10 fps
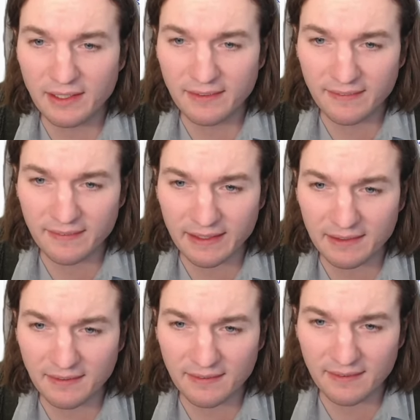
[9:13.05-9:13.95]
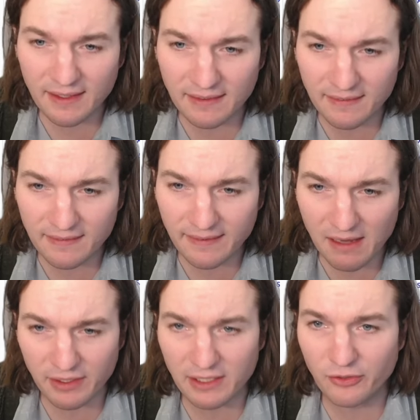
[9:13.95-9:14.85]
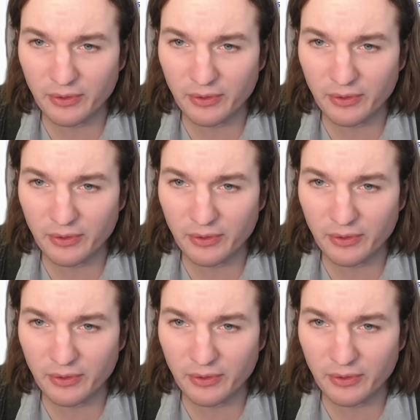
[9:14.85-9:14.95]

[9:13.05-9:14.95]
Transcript: 6, and 7.